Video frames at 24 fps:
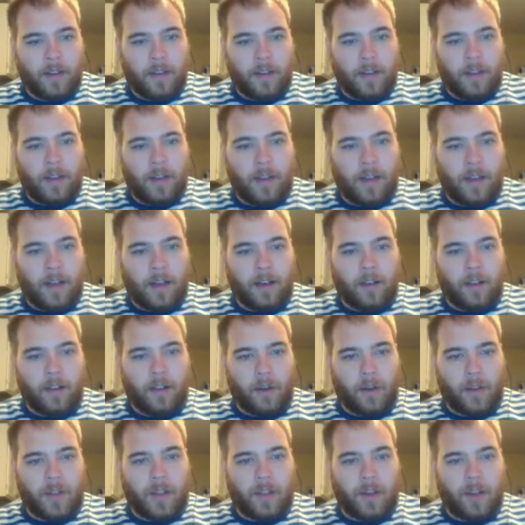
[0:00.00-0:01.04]
and
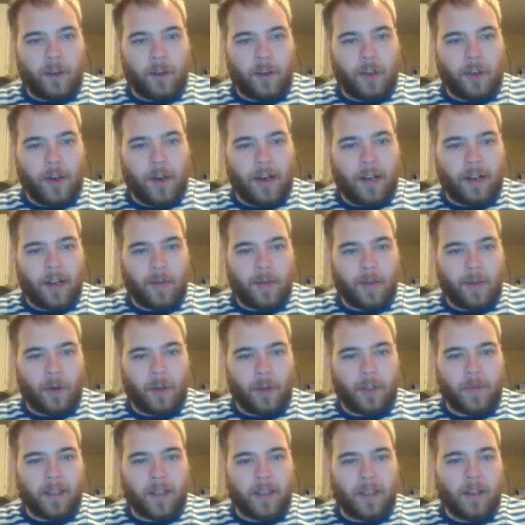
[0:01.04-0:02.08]
there's the goo trying to come towards
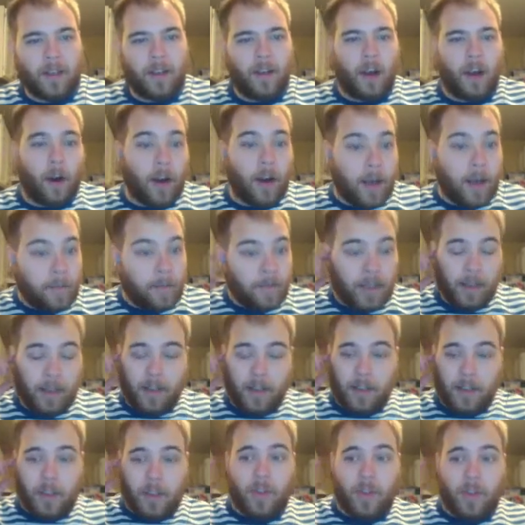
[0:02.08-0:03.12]
me. Alright,
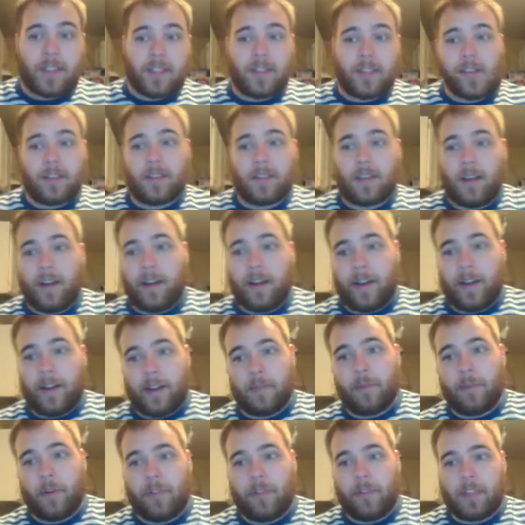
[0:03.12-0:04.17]
so this is a
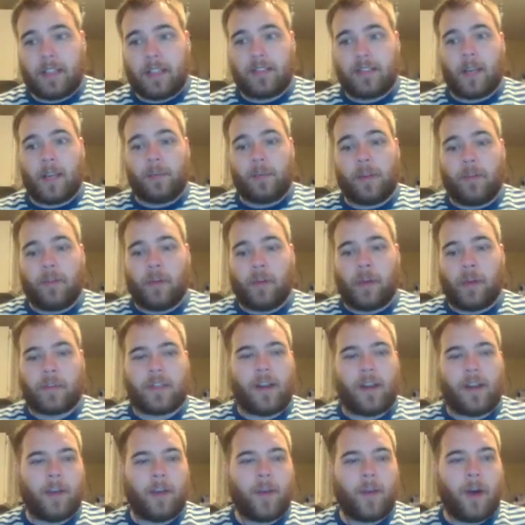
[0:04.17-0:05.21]
perfect example of what I was
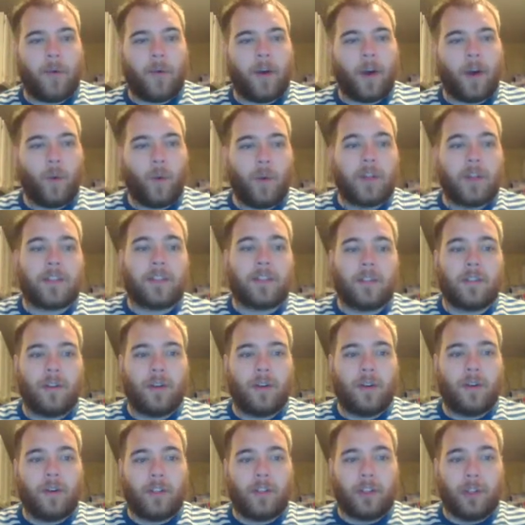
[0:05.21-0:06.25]
talking about, where once
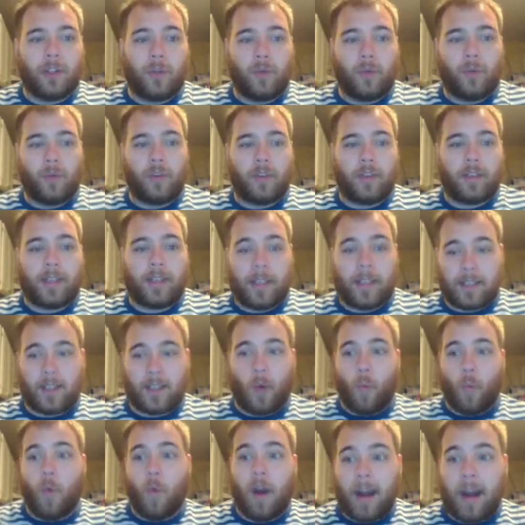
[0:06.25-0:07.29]
you get to
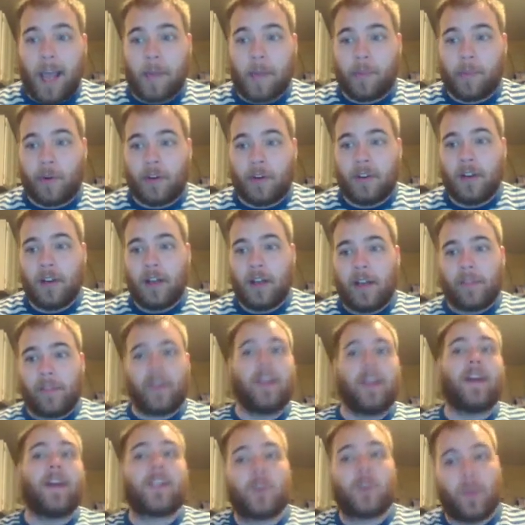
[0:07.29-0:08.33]
one apple, the
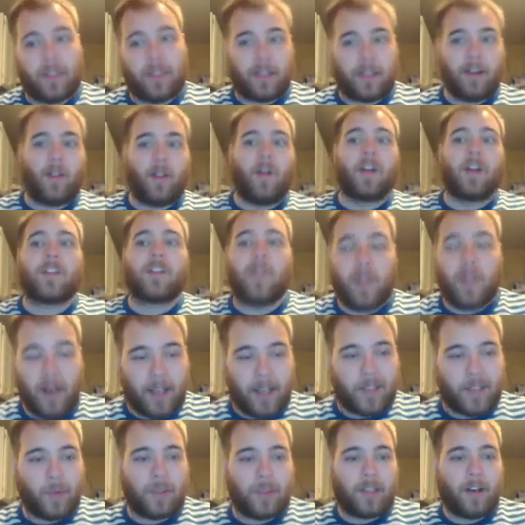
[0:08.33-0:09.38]
next one's going to launch, and the
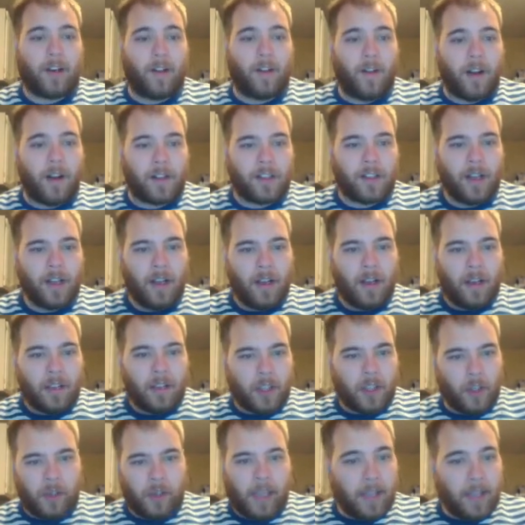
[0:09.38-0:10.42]
next one's going to launch. So
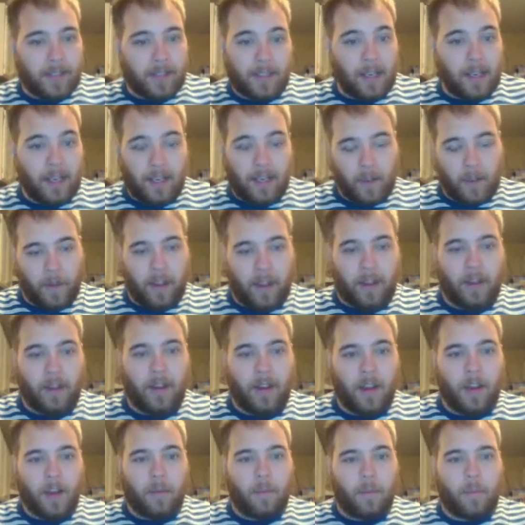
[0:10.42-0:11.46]
you can't see anything,
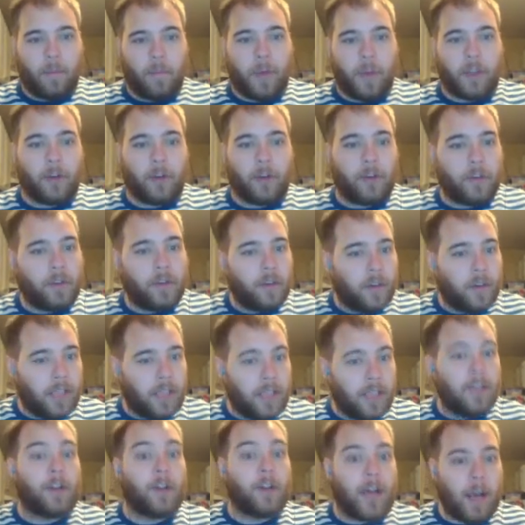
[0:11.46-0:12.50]
but you'll
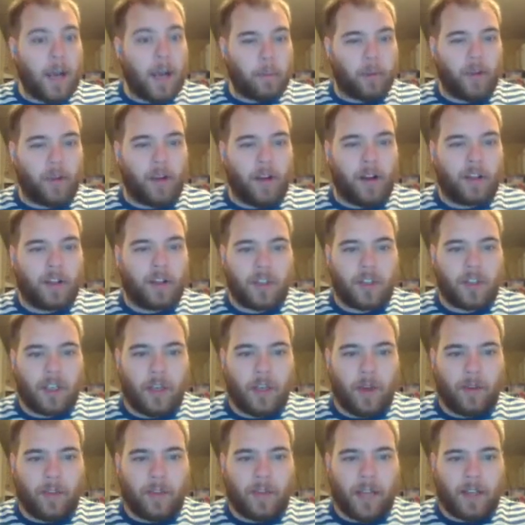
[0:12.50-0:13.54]
hear an apple launch, and you
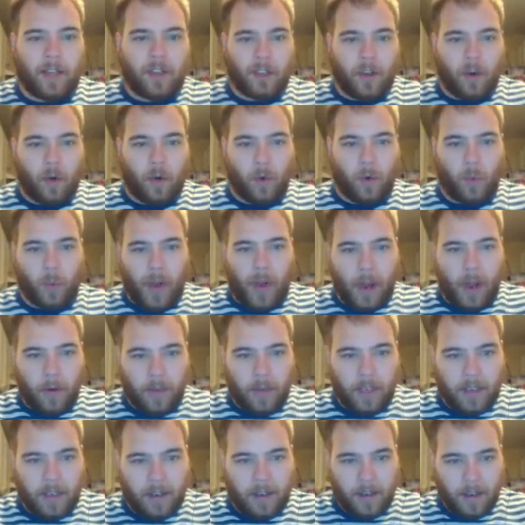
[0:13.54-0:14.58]
have to actually go around
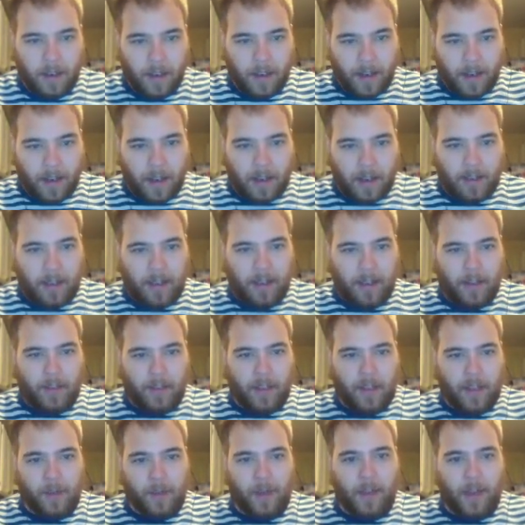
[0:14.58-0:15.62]
it and get it
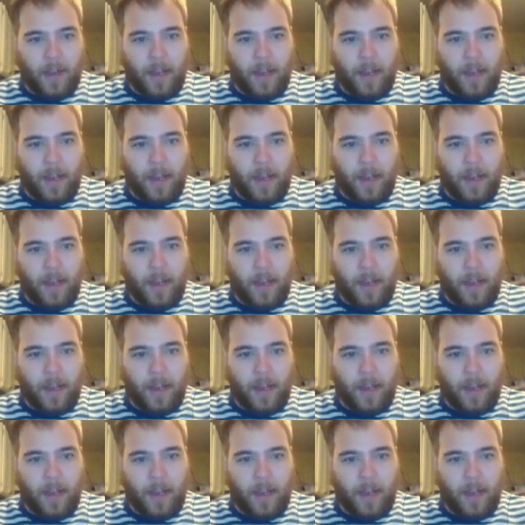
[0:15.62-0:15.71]
this way. And